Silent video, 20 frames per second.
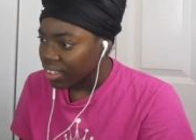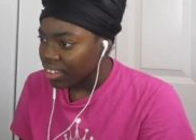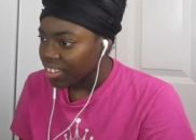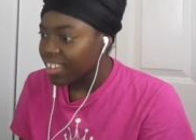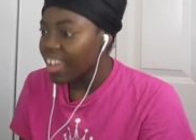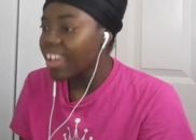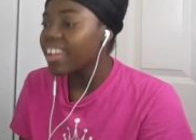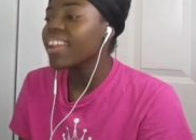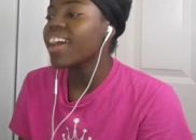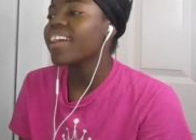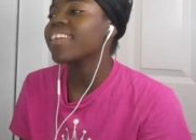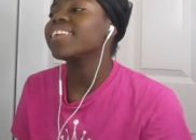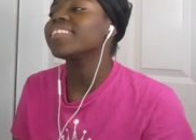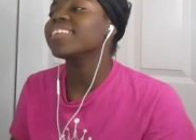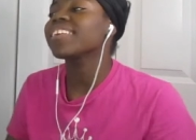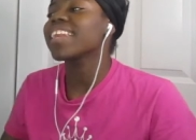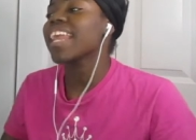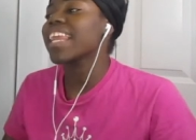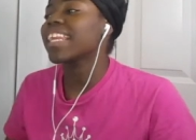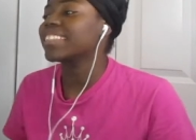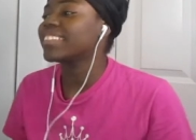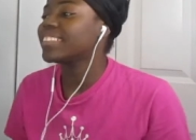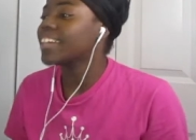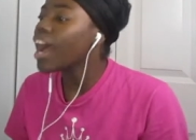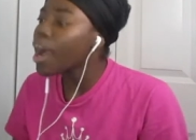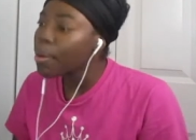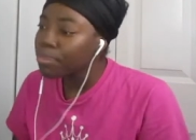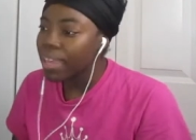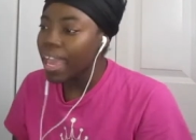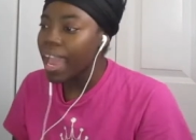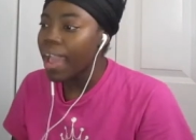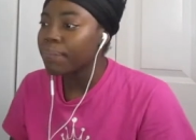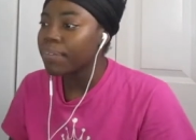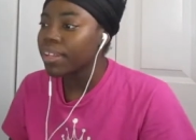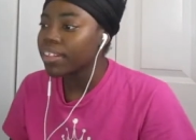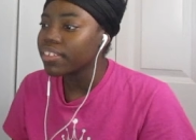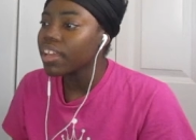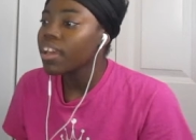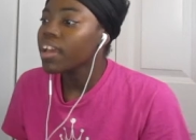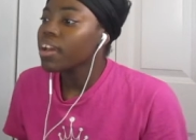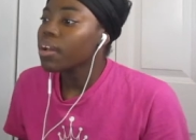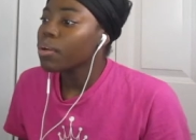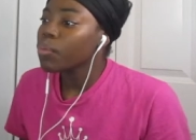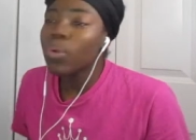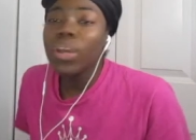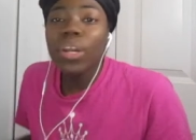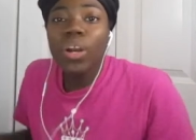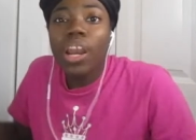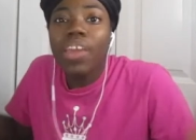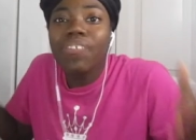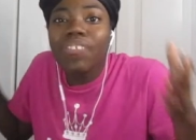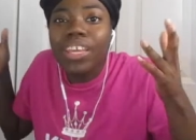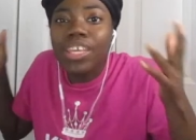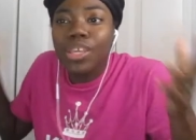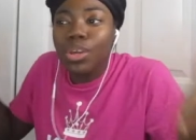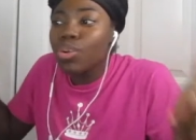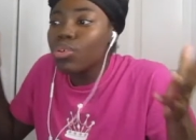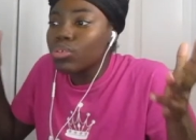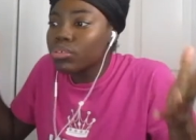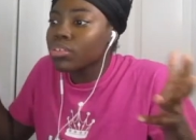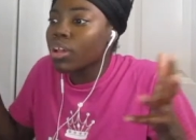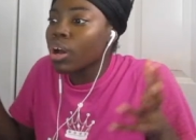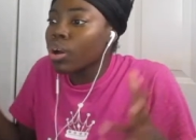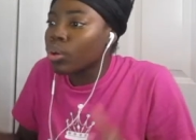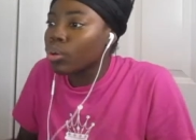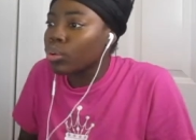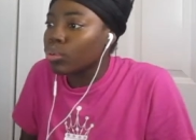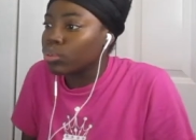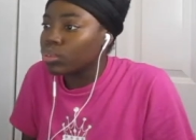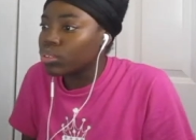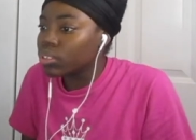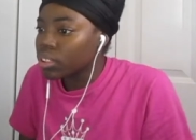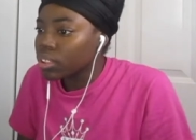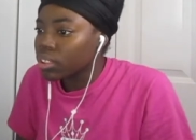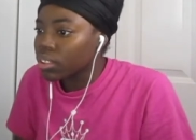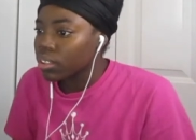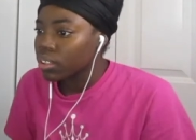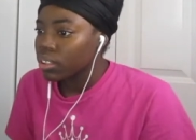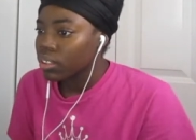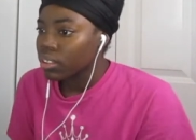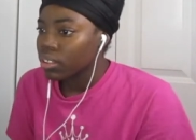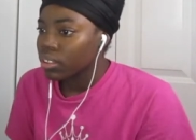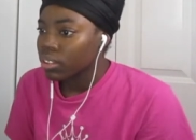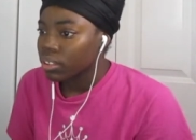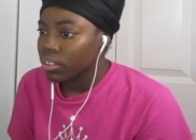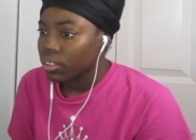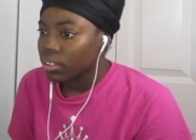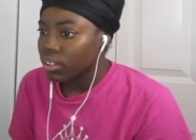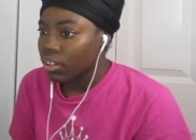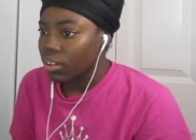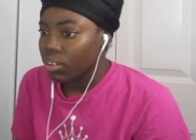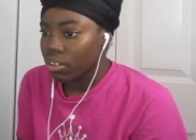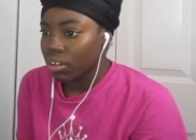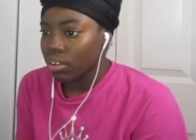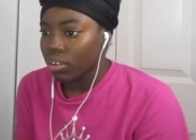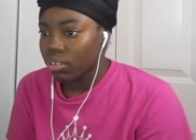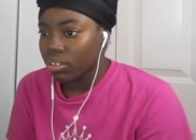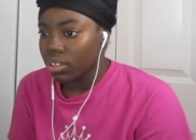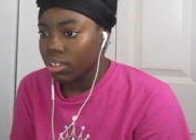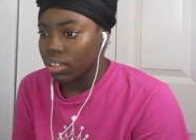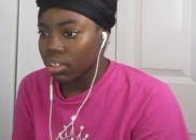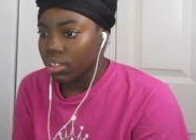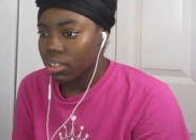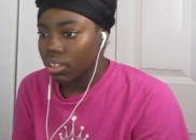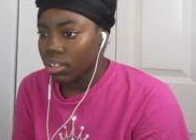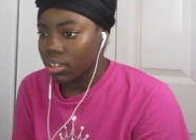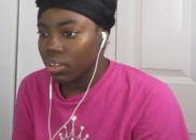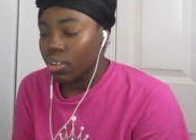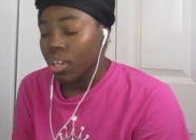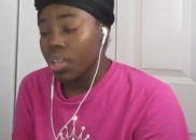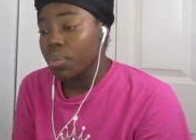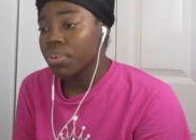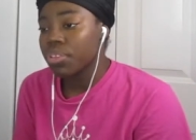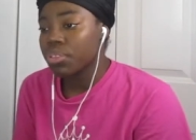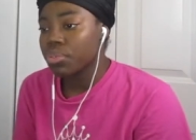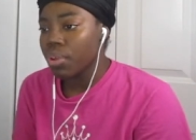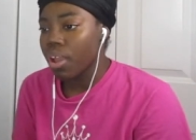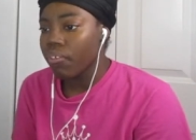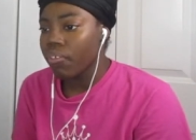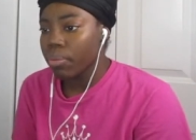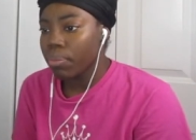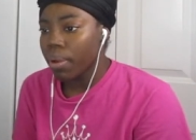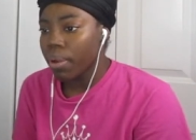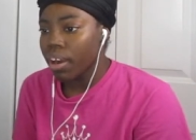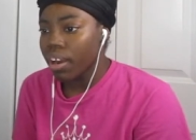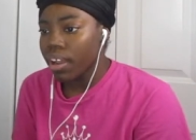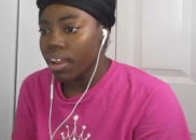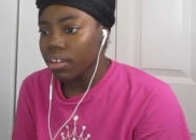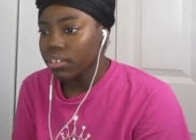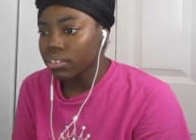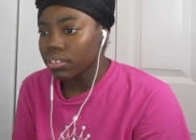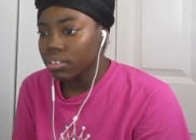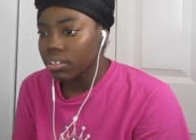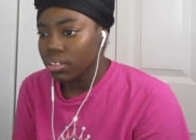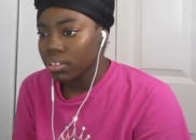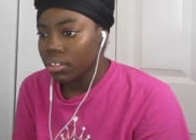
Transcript: They not they looking at the top cabinets. We don't even use those. Oh, oh, they, oh, they went through every everybody house.